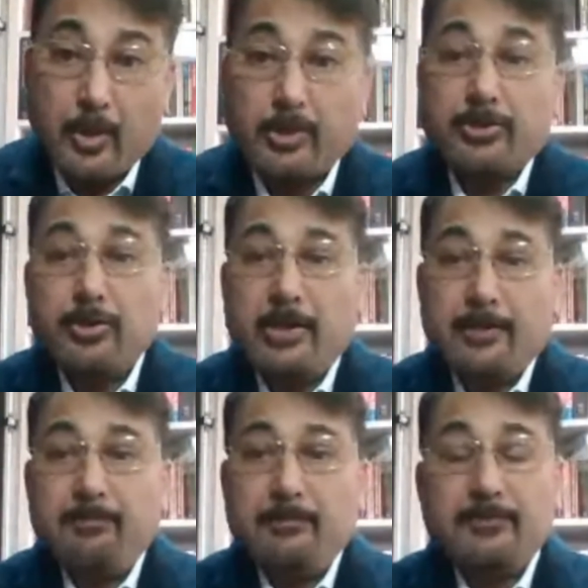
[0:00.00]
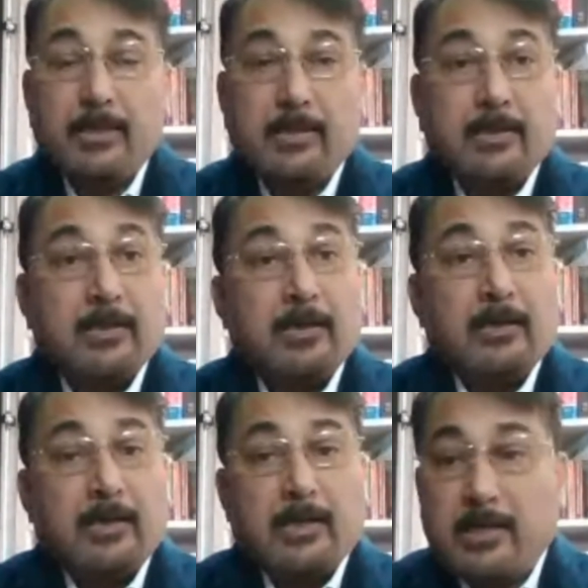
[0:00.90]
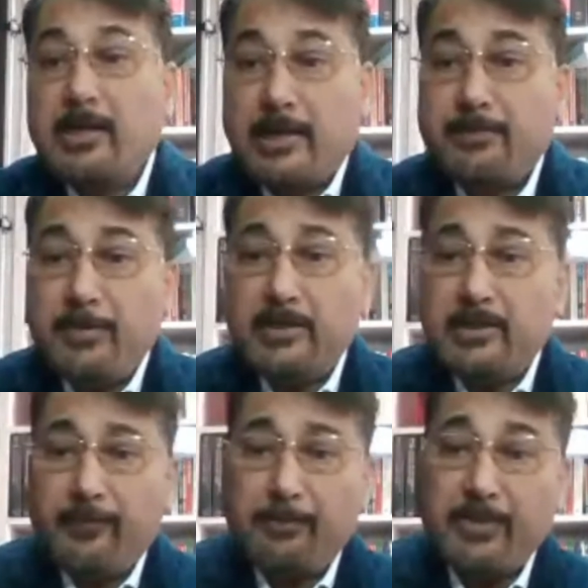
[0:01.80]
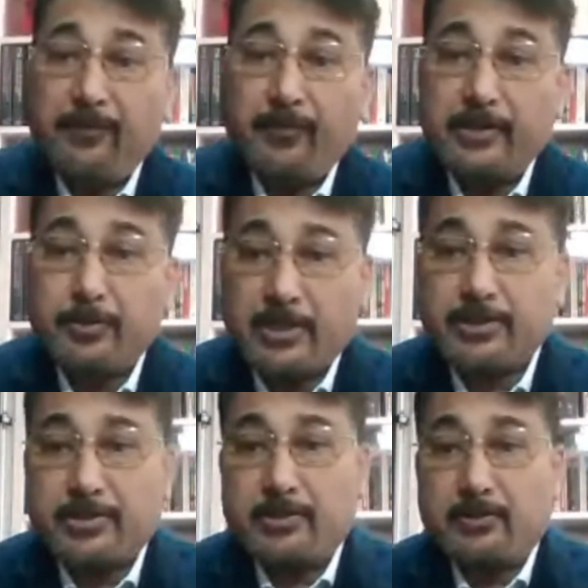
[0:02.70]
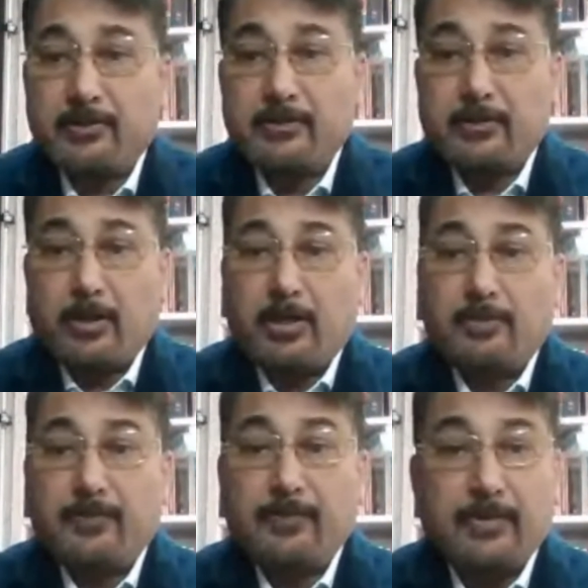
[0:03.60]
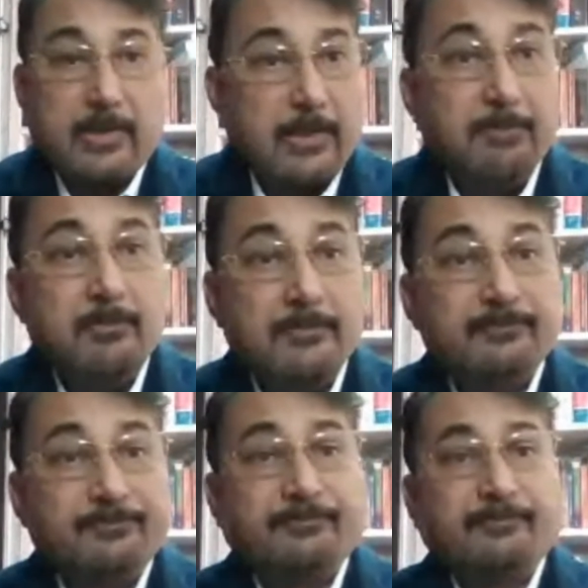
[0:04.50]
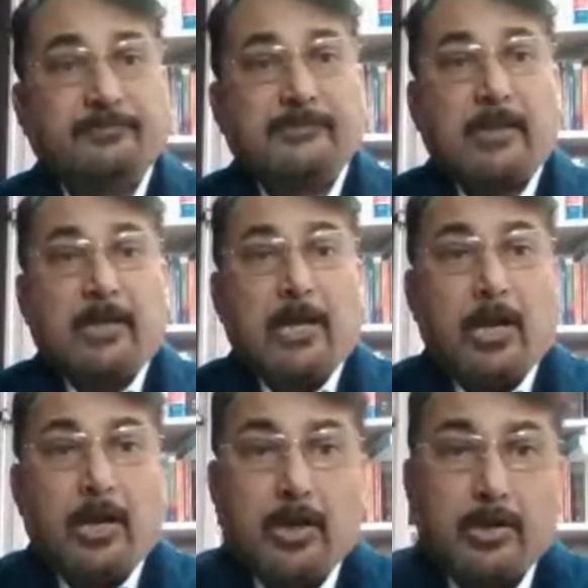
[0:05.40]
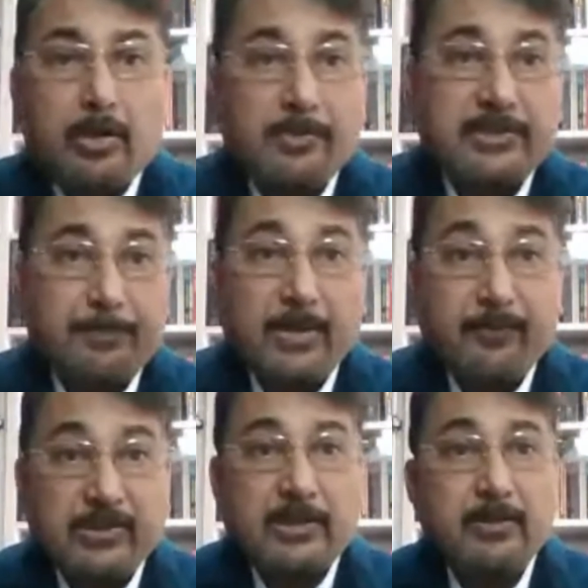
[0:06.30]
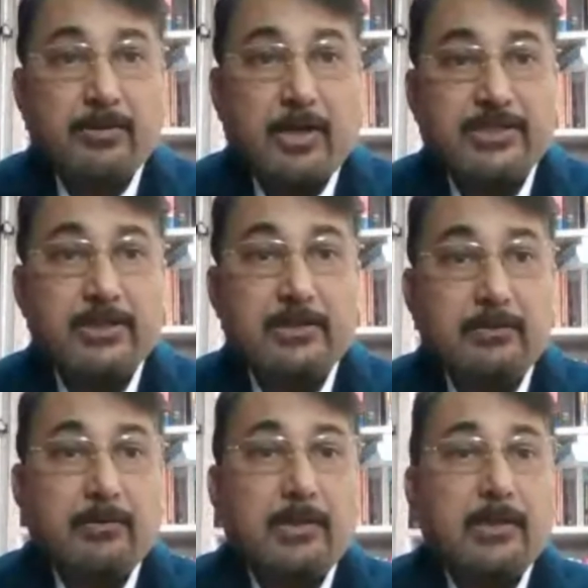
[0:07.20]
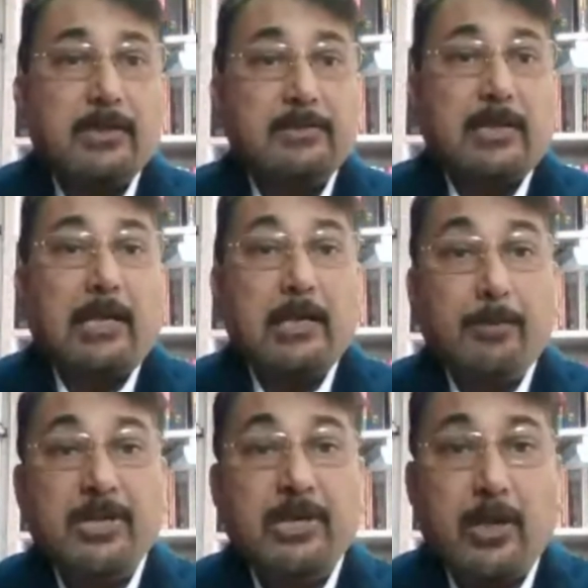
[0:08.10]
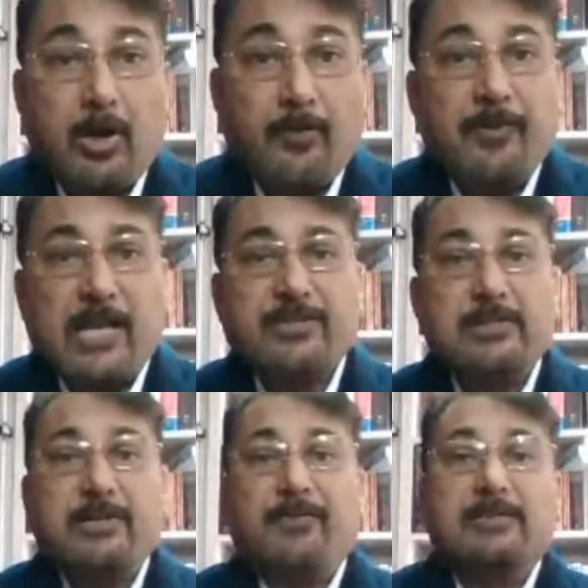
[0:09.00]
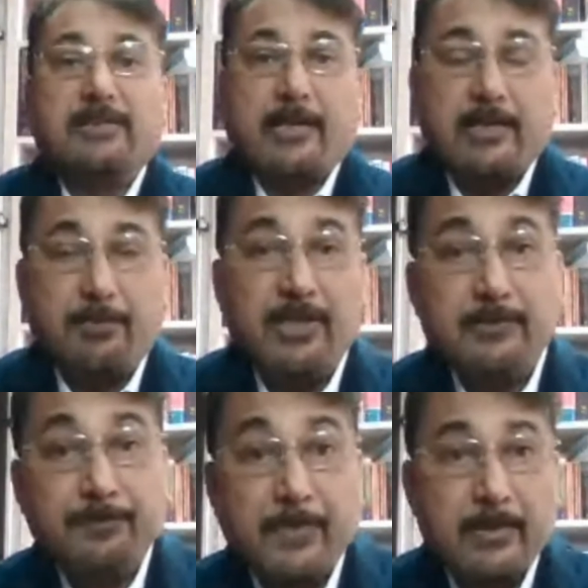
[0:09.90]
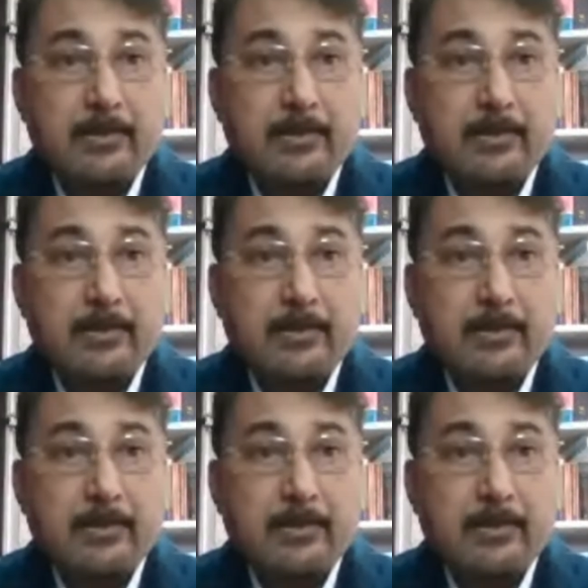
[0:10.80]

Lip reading: talking to him, let me give a brief introduction of him. Now, Mr. Pavitran Rajan is an alumni of National Defense Academy.